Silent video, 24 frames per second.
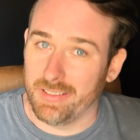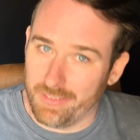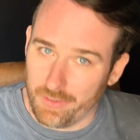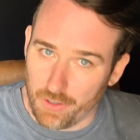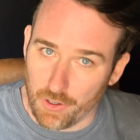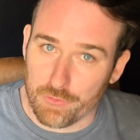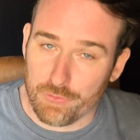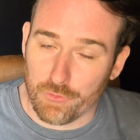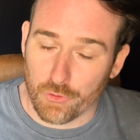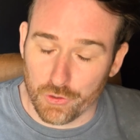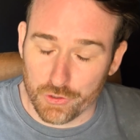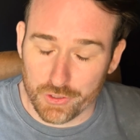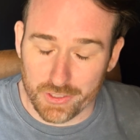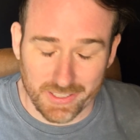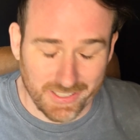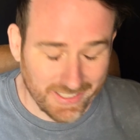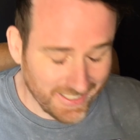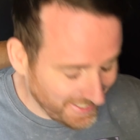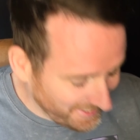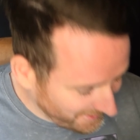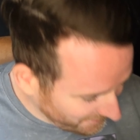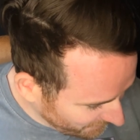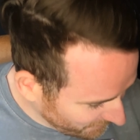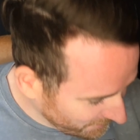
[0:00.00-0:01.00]
Unfortunately, it's
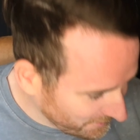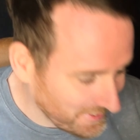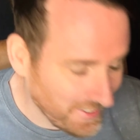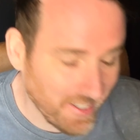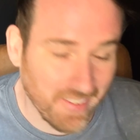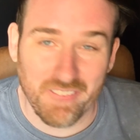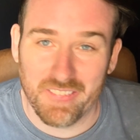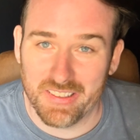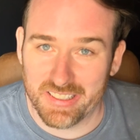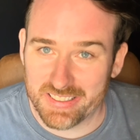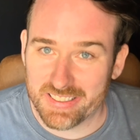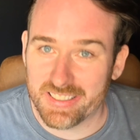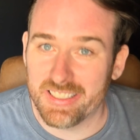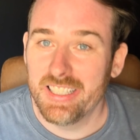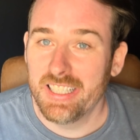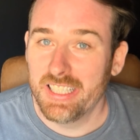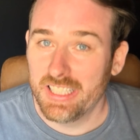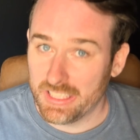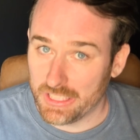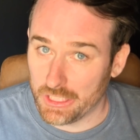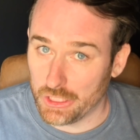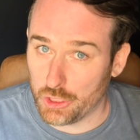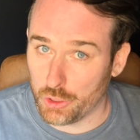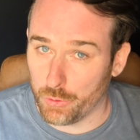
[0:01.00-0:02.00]
going to screw us on this
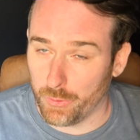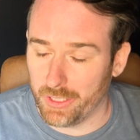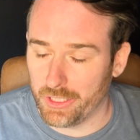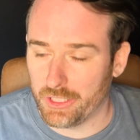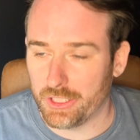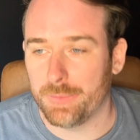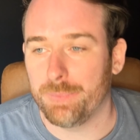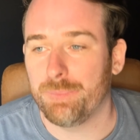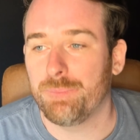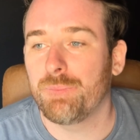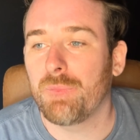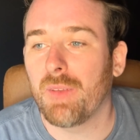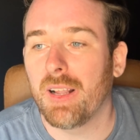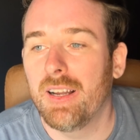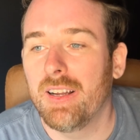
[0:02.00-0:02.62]
situation.